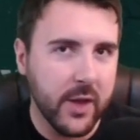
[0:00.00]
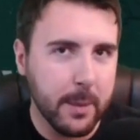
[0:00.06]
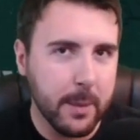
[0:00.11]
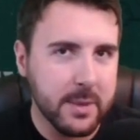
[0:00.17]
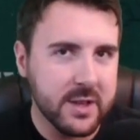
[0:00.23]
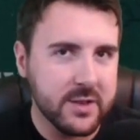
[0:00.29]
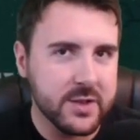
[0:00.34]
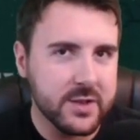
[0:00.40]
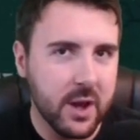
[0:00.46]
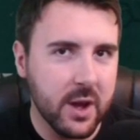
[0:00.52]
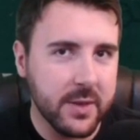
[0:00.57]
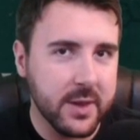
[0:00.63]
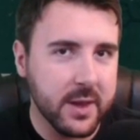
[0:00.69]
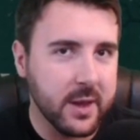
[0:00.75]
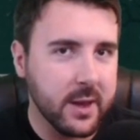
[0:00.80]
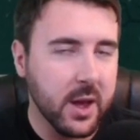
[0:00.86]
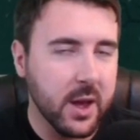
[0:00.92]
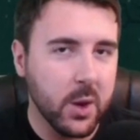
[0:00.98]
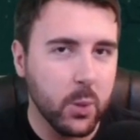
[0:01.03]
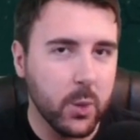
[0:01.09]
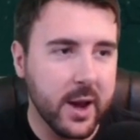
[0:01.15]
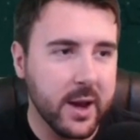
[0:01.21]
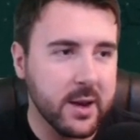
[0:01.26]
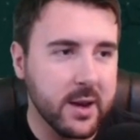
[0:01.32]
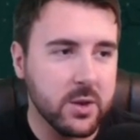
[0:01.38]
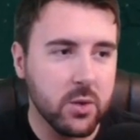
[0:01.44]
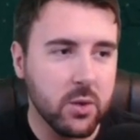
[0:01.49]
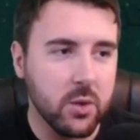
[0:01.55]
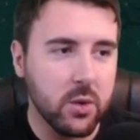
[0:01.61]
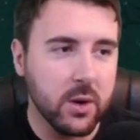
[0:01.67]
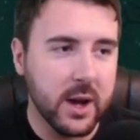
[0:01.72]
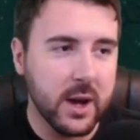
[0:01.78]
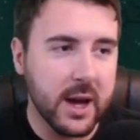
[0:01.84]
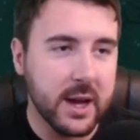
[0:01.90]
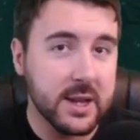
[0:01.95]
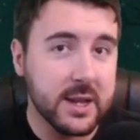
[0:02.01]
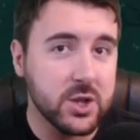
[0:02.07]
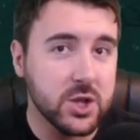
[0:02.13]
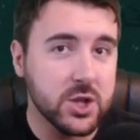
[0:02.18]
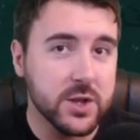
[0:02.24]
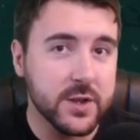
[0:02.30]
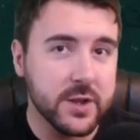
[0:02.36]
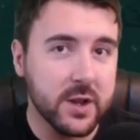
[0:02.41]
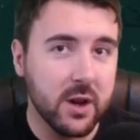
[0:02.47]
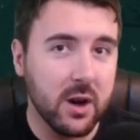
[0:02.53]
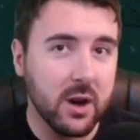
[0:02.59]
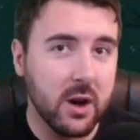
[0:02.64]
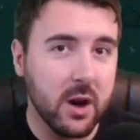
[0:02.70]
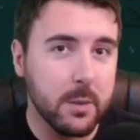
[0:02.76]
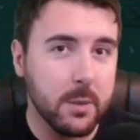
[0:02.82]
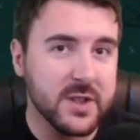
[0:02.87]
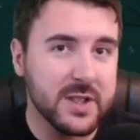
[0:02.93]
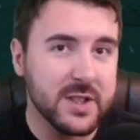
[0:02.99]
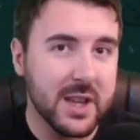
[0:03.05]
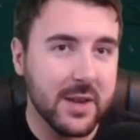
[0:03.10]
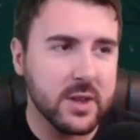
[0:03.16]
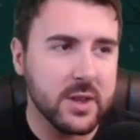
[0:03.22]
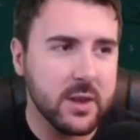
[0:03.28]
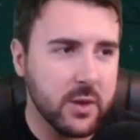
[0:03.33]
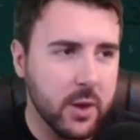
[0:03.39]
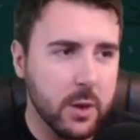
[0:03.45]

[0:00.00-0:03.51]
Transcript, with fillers: That means nothing when your uh, ninjas are armor 7.